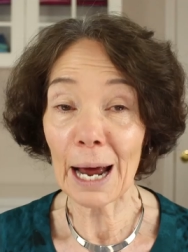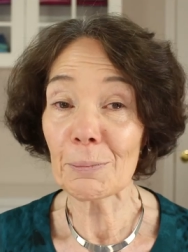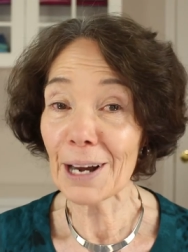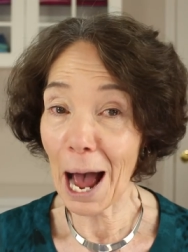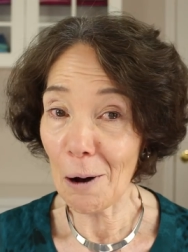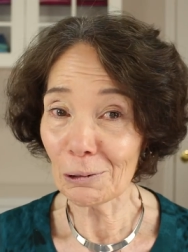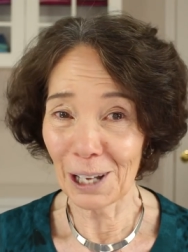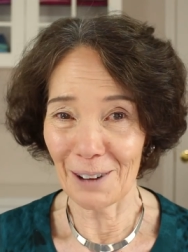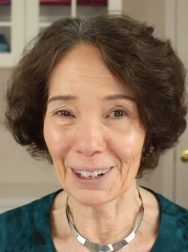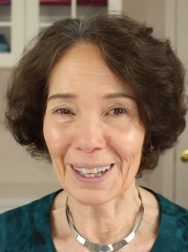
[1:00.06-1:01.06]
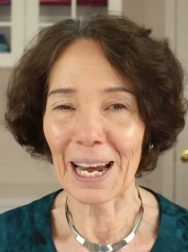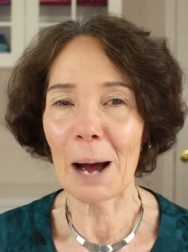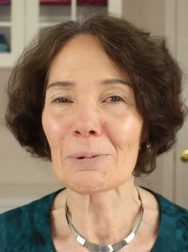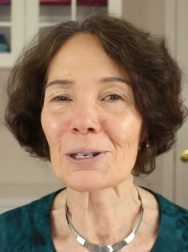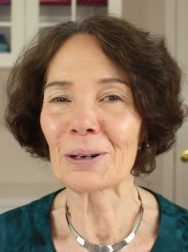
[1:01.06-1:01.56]
I'm now loving the
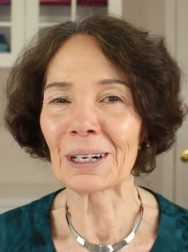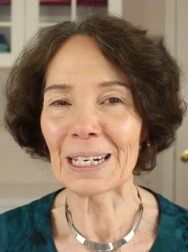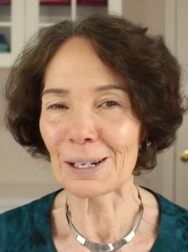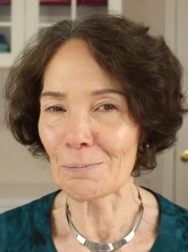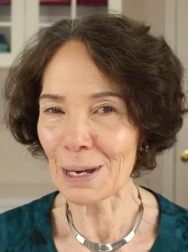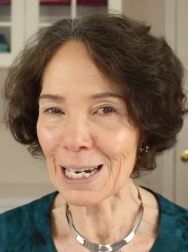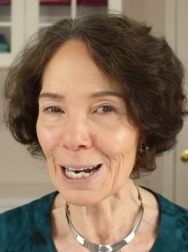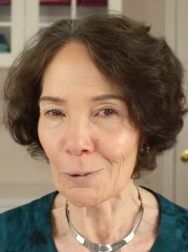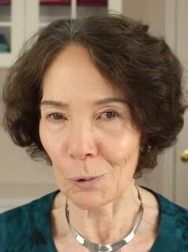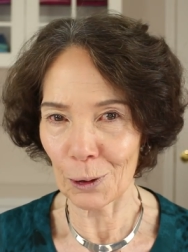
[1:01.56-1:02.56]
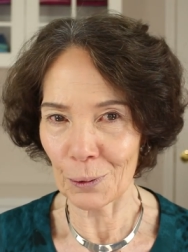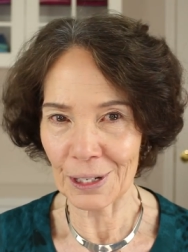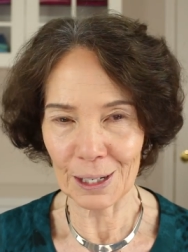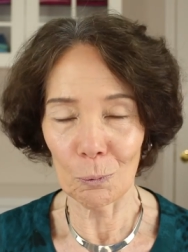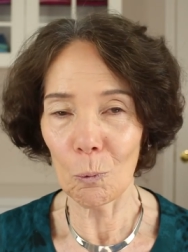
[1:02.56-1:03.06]
opportunity to meet and work
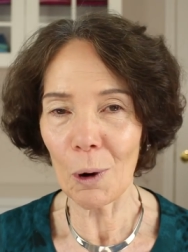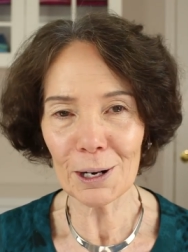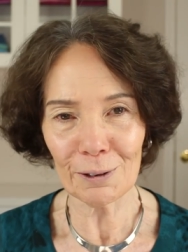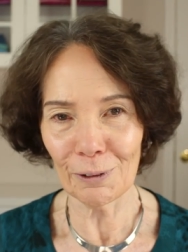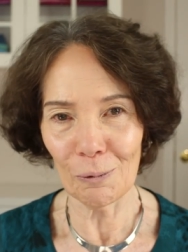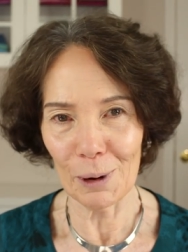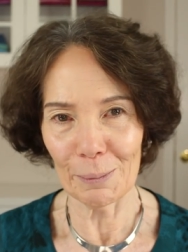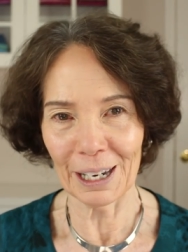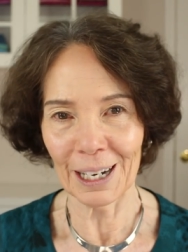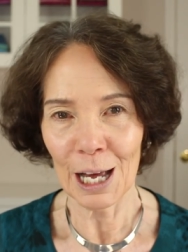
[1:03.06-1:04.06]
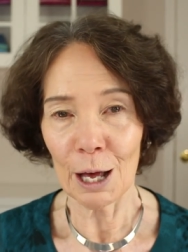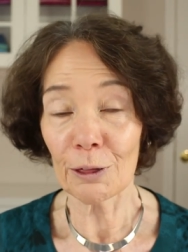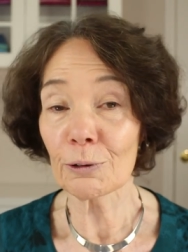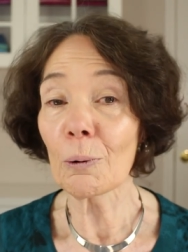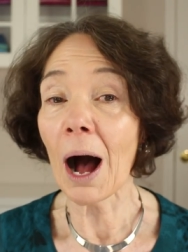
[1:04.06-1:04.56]
with some wonderful women
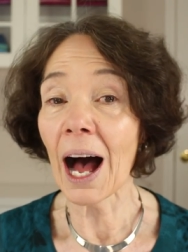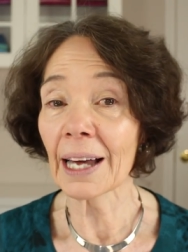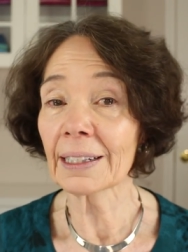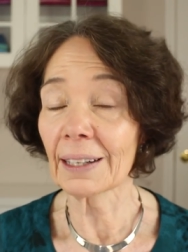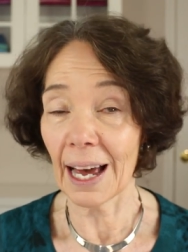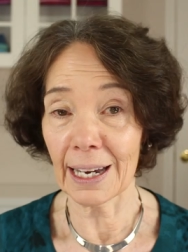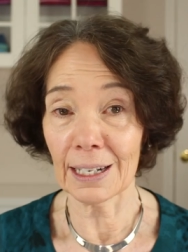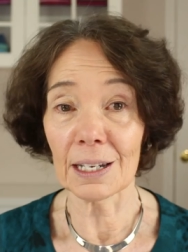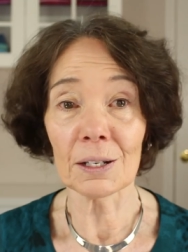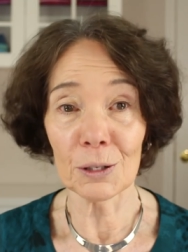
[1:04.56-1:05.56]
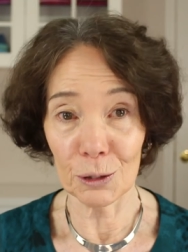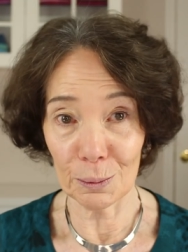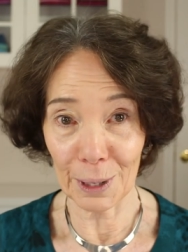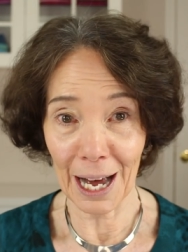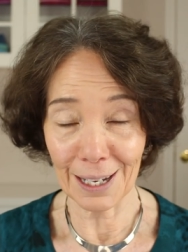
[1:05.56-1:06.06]
through online
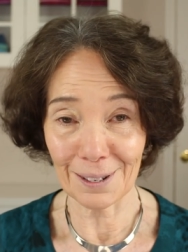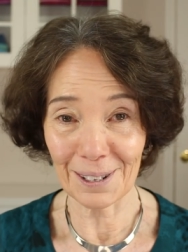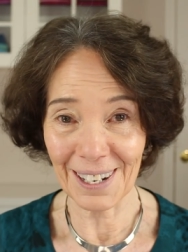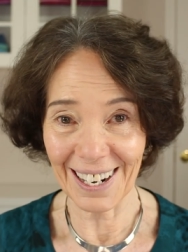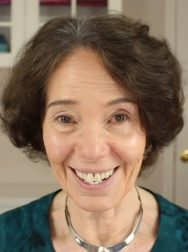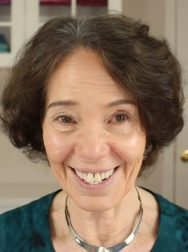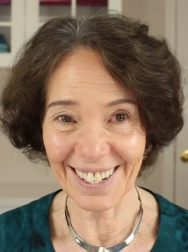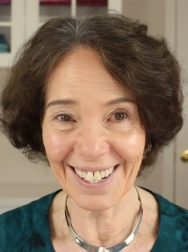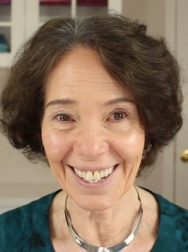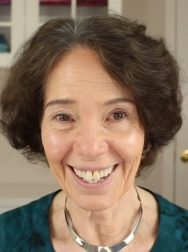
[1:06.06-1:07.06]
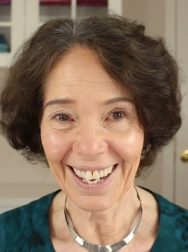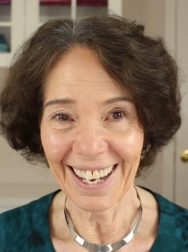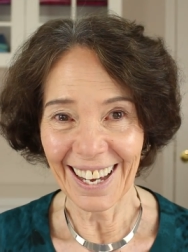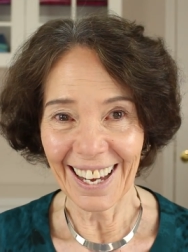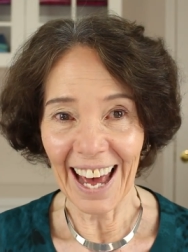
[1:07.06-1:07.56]
Zoom consultations.
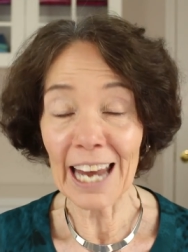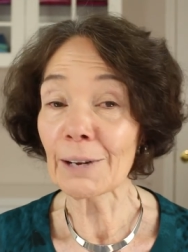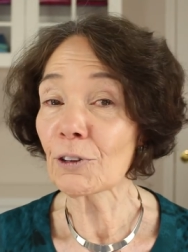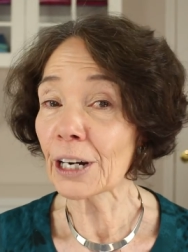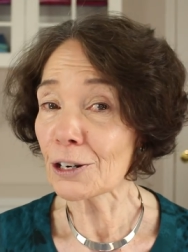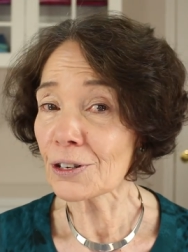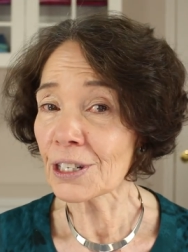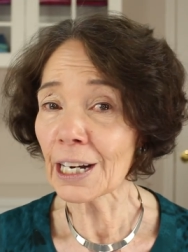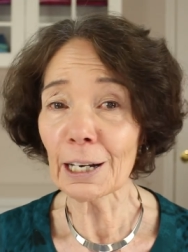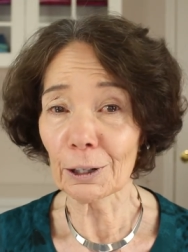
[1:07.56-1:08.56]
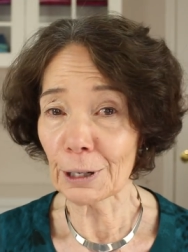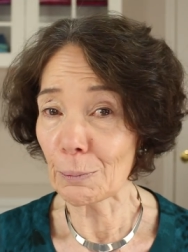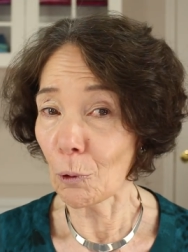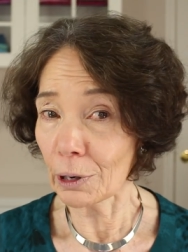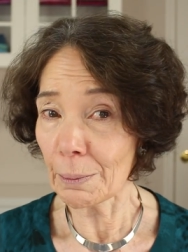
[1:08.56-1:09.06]
And if you're interested in
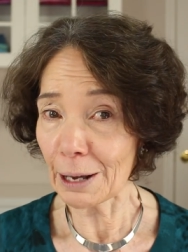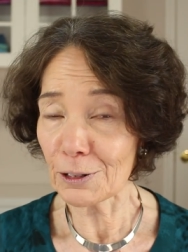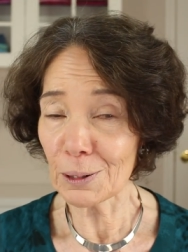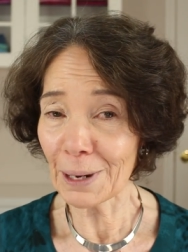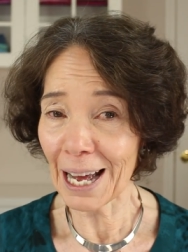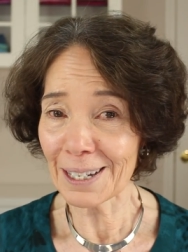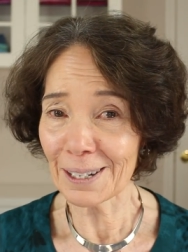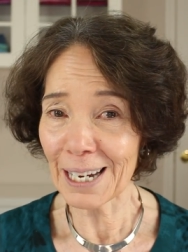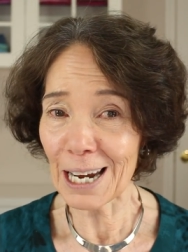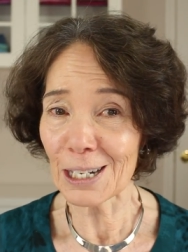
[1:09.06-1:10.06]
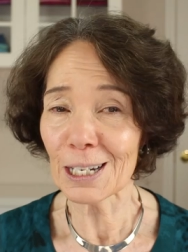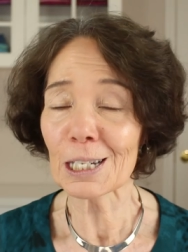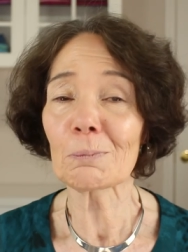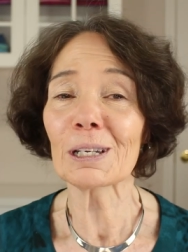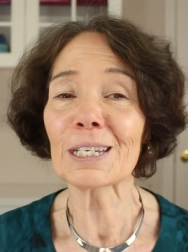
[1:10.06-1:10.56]
learning more about Zoom
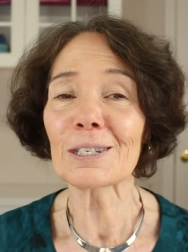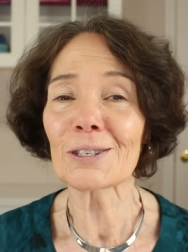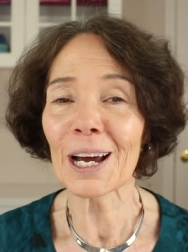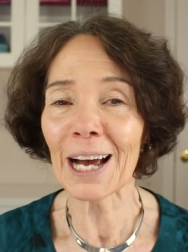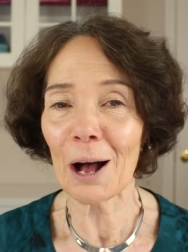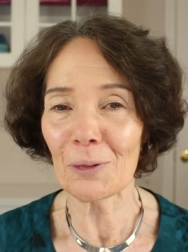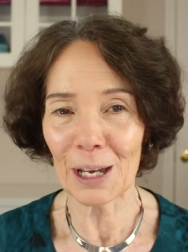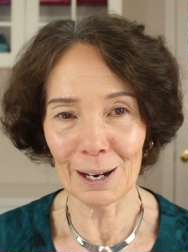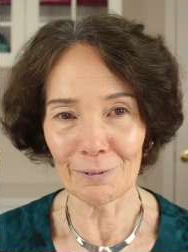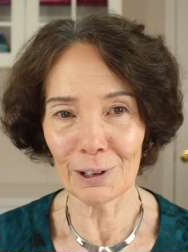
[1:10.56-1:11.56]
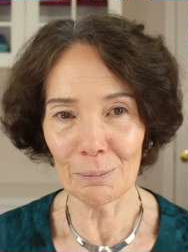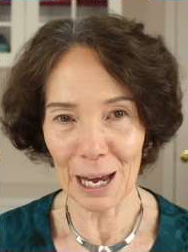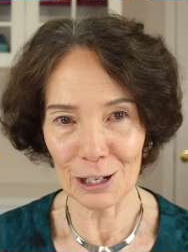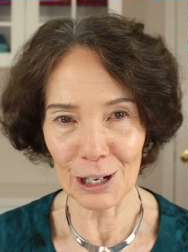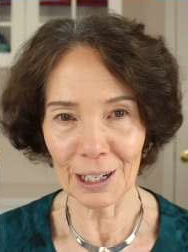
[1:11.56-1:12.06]
consultations, please check out the
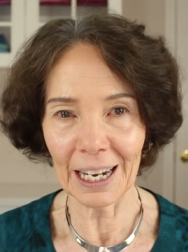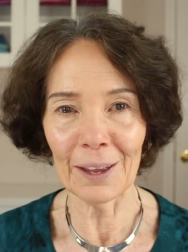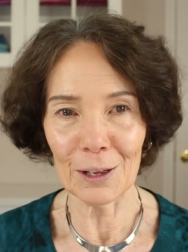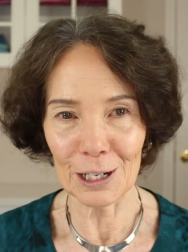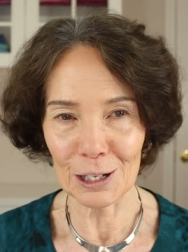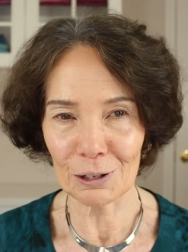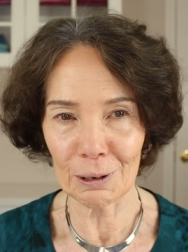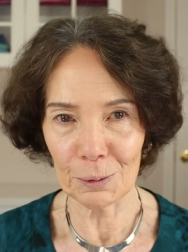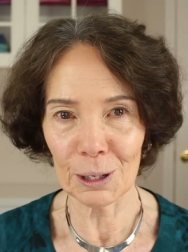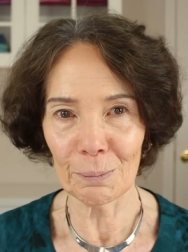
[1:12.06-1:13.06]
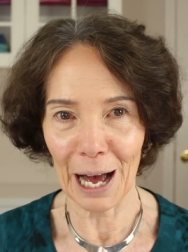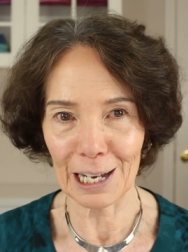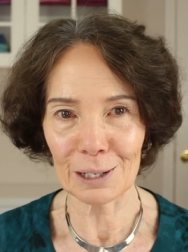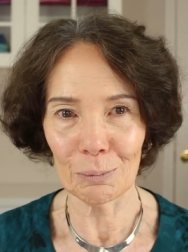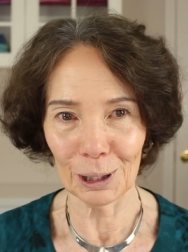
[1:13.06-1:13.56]
information in the description
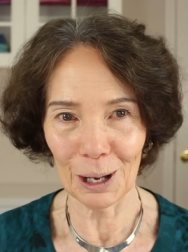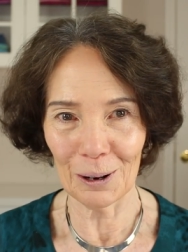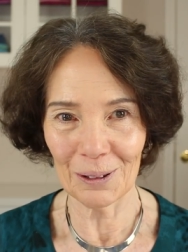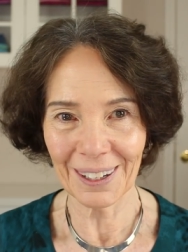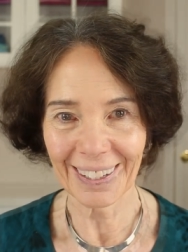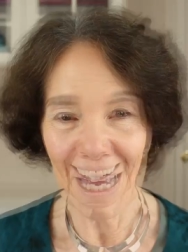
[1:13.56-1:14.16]
box below.